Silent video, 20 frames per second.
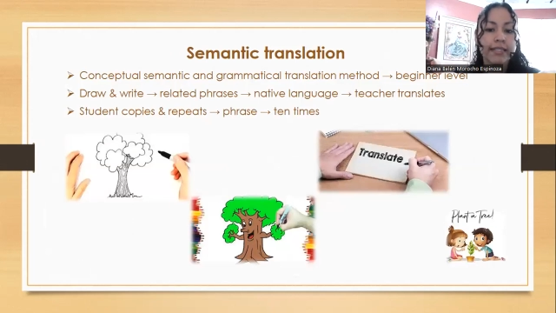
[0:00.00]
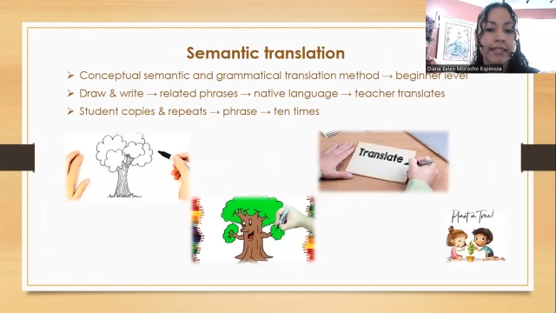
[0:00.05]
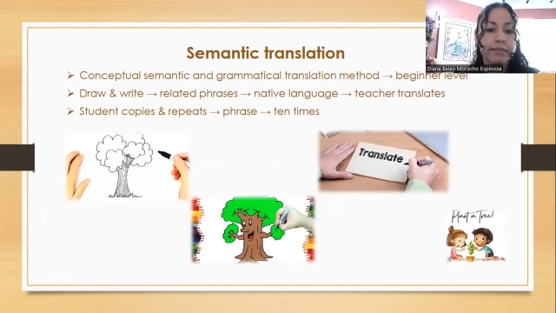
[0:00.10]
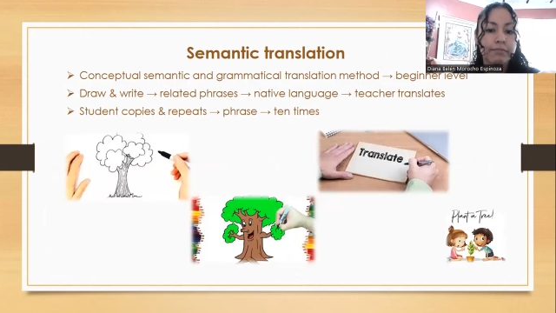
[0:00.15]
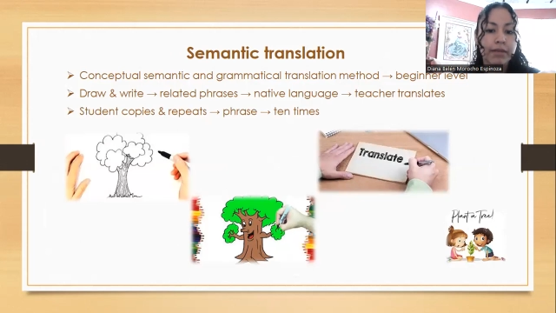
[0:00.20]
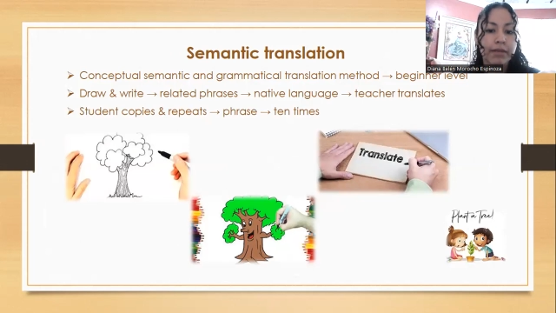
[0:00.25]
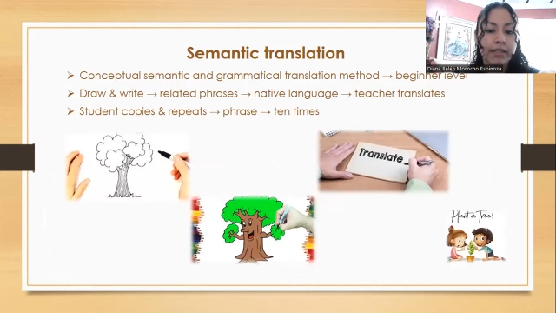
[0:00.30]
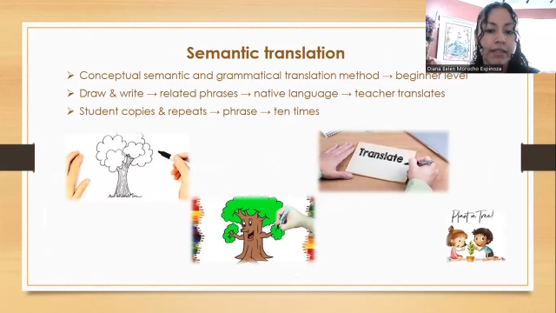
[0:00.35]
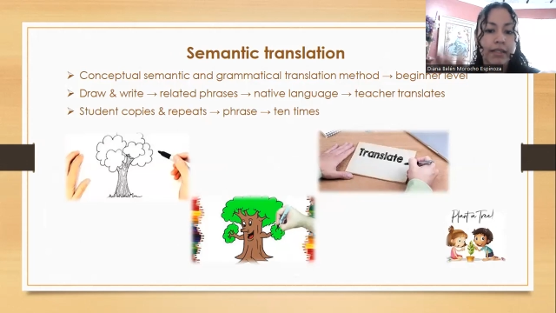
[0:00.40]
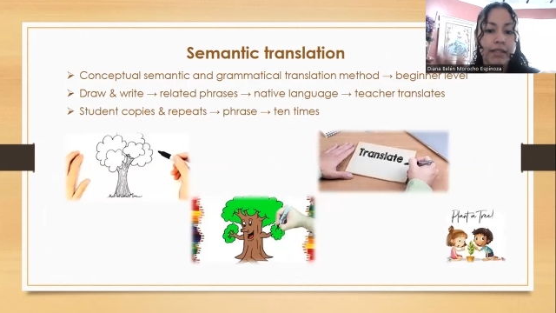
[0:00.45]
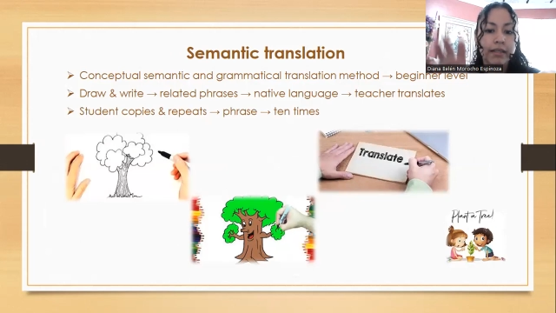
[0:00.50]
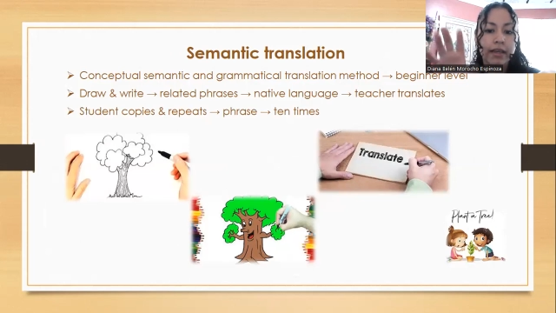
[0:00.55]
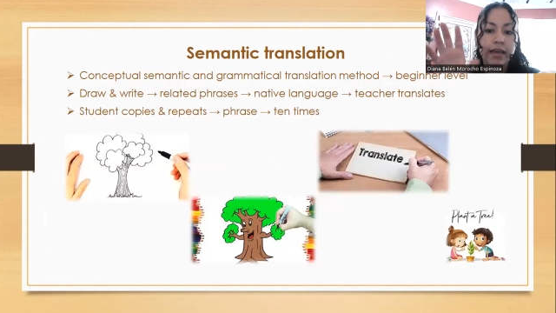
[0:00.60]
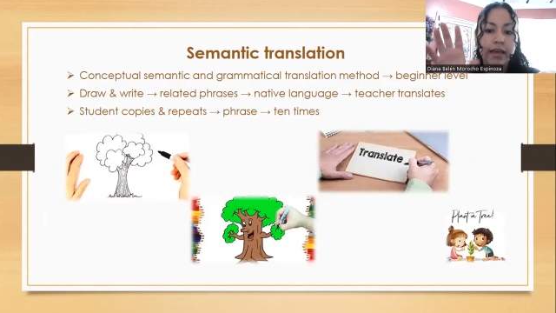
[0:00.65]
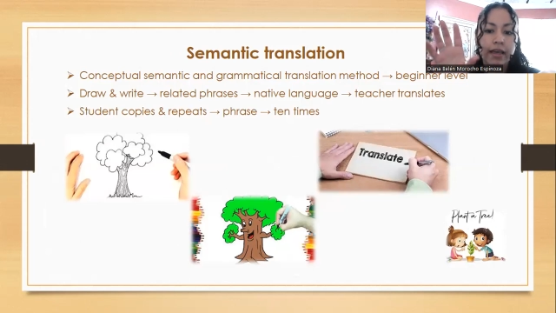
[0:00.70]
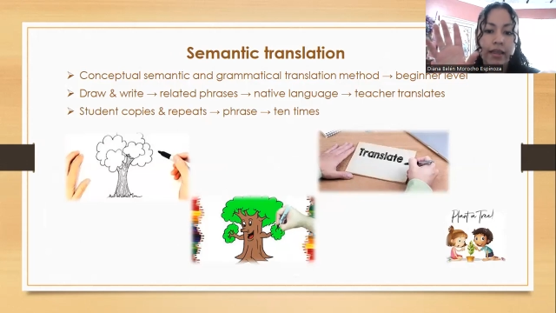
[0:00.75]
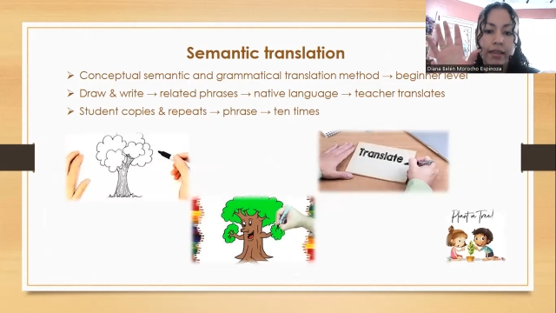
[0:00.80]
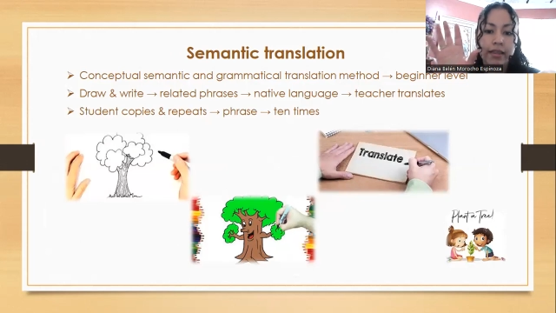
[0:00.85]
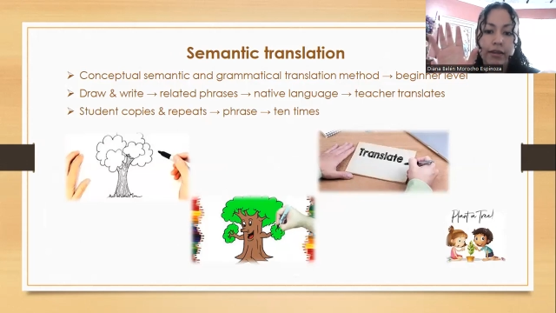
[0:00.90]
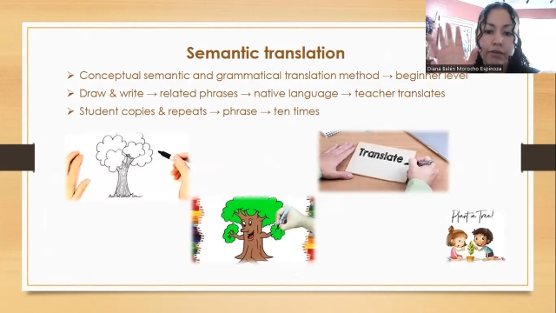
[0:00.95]
semantic,
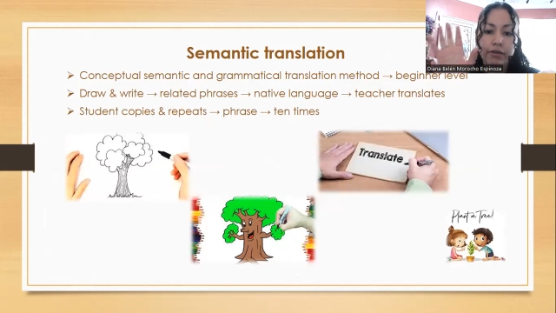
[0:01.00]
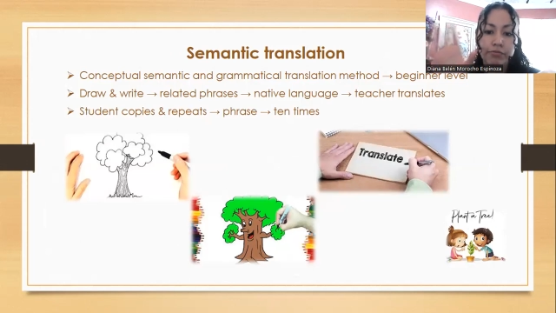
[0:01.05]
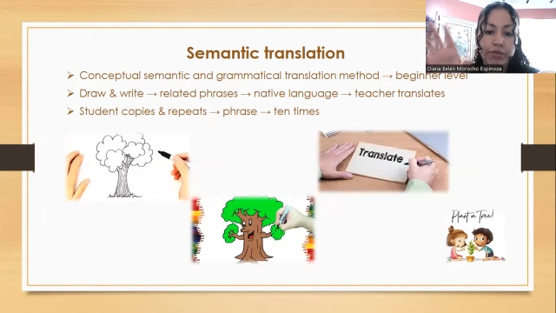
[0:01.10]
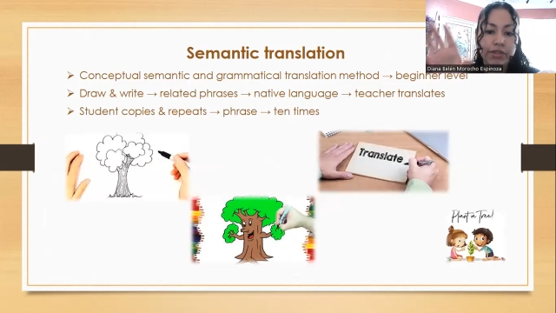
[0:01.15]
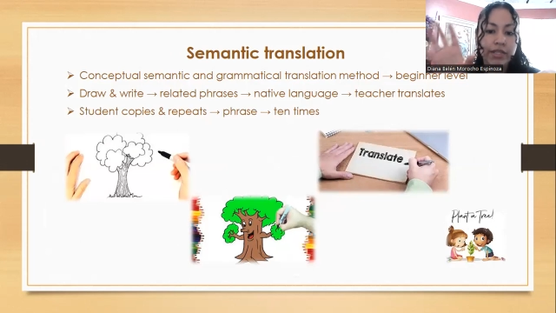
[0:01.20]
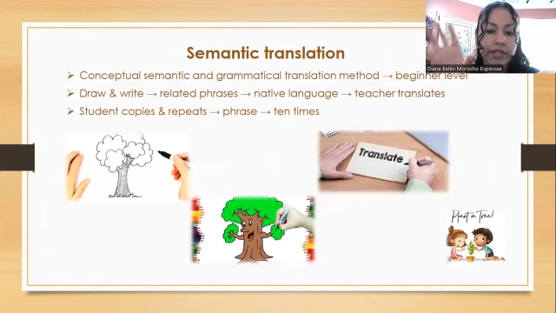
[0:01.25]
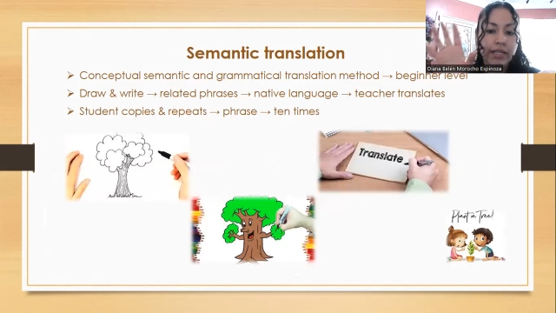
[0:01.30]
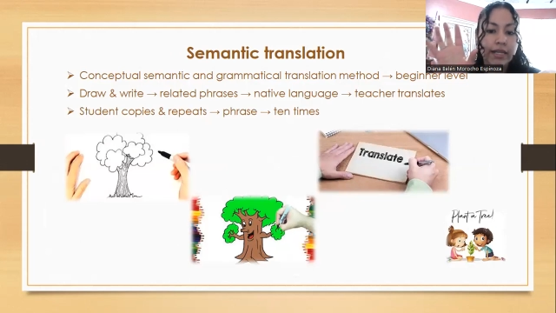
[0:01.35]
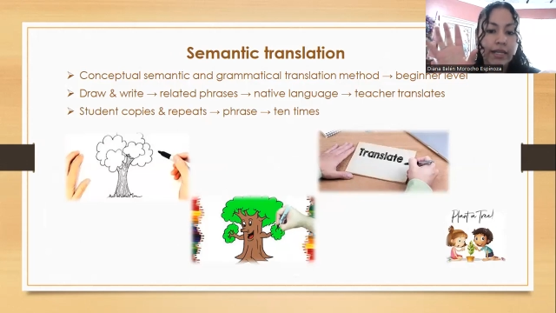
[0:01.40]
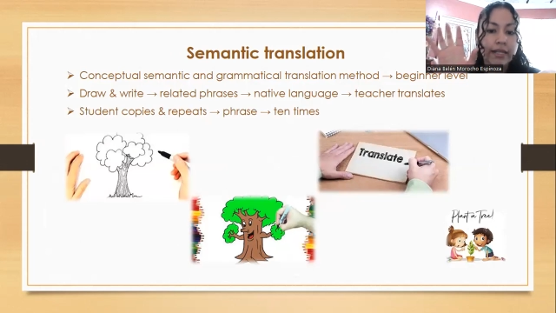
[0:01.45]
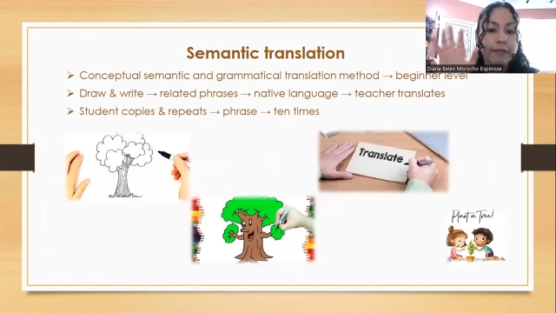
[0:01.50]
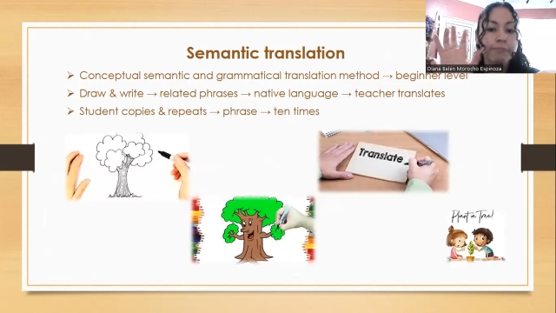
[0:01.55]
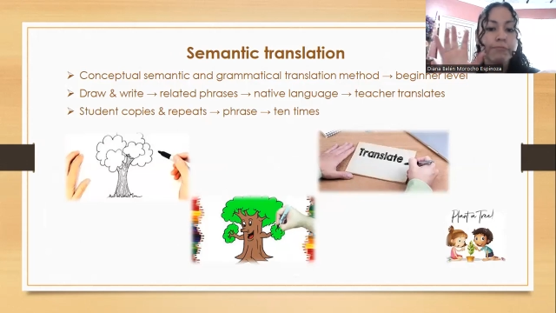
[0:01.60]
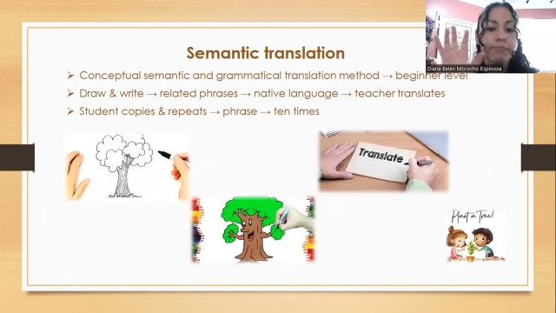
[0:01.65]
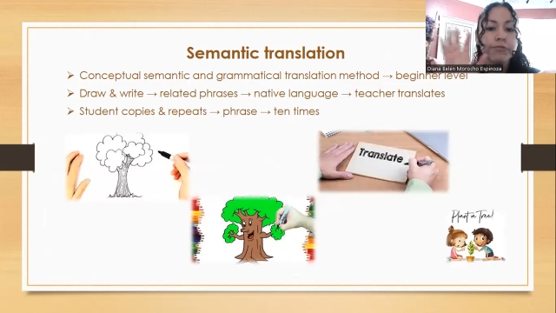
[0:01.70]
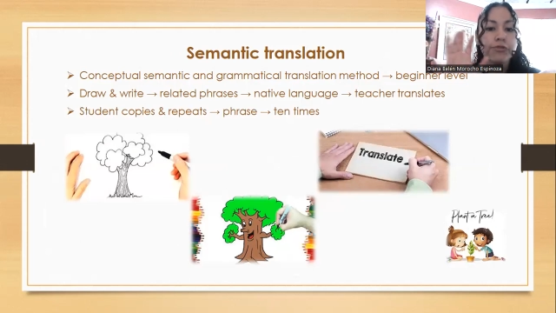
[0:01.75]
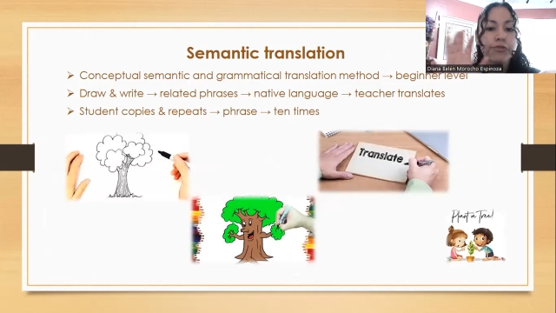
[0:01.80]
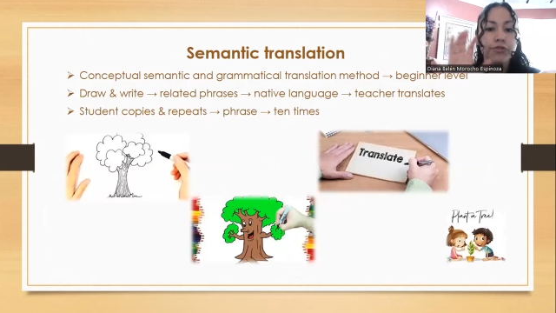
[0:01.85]
and grammatical